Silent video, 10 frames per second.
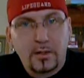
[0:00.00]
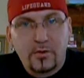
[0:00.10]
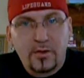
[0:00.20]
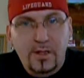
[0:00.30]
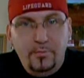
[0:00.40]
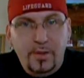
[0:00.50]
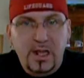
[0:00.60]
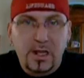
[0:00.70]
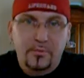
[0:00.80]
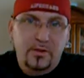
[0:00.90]
literally
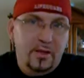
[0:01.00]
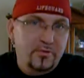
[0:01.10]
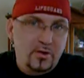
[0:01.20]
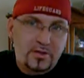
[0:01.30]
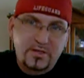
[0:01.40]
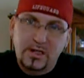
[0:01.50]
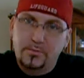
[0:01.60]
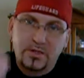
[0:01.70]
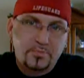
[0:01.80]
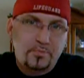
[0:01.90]
beating him to death. You can see
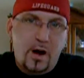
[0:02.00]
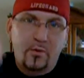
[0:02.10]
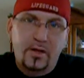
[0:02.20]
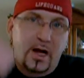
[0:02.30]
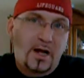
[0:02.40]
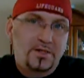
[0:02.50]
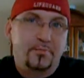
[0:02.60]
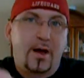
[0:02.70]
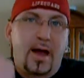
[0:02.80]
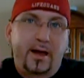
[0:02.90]
him just pounding on his
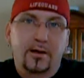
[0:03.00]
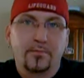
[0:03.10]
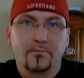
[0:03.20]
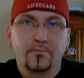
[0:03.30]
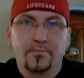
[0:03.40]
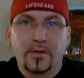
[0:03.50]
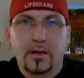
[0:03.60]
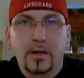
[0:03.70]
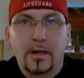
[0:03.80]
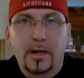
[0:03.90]
back.
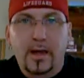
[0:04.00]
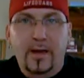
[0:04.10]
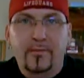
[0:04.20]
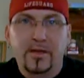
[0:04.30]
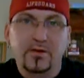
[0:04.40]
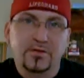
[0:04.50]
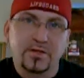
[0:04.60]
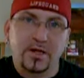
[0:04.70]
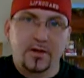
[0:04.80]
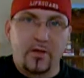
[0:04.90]
And then you
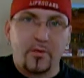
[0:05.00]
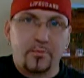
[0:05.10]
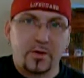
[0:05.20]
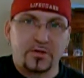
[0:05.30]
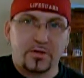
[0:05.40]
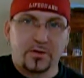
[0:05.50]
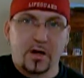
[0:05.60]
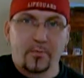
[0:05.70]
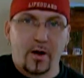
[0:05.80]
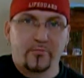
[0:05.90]
see another prisoner
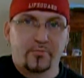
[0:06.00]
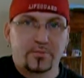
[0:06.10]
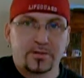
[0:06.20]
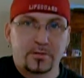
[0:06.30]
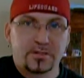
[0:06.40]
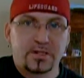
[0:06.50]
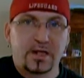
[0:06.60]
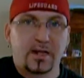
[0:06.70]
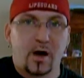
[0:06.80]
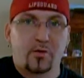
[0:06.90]
come up,
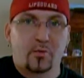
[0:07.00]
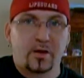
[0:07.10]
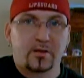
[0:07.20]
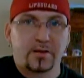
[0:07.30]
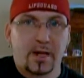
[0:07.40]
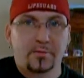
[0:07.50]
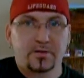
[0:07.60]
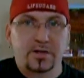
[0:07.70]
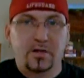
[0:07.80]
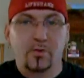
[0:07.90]
sitting down at one of the
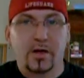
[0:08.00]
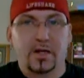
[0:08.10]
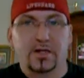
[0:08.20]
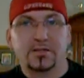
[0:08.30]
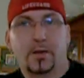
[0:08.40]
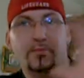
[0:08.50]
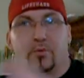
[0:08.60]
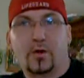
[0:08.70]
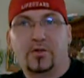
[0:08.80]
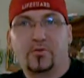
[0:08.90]
tables. He quick gets up
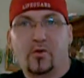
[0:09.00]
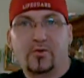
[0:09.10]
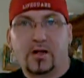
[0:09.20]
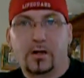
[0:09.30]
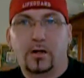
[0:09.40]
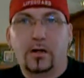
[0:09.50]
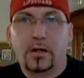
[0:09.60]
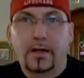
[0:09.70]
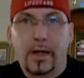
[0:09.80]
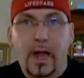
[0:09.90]
and runs over there
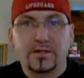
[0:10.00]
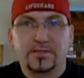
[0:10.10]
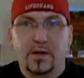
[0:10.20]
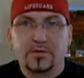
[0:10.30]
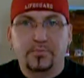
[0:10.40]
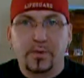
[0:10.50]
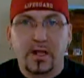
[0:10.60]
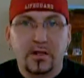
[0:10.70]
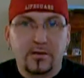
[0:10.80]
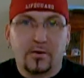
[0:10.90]
and starts
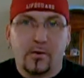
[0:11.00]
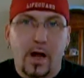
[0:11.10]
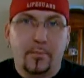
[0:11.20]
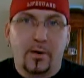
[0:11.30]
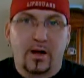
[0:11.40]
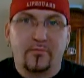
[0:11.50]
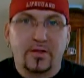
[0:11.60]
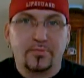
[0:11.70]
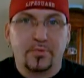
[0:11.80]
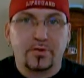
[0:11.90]
beating the crap out
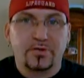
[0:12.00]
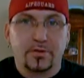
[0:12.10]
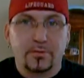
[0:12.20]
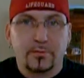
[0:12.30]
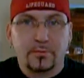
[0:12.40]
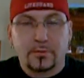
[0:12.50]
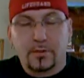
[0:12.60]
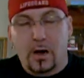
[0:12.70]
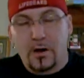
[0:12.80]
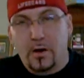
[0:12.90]
of this prisoner
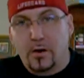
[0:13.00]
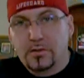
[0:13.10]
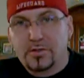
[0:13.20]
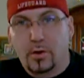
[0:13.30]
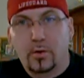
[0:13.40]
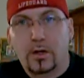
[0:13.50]
guard also.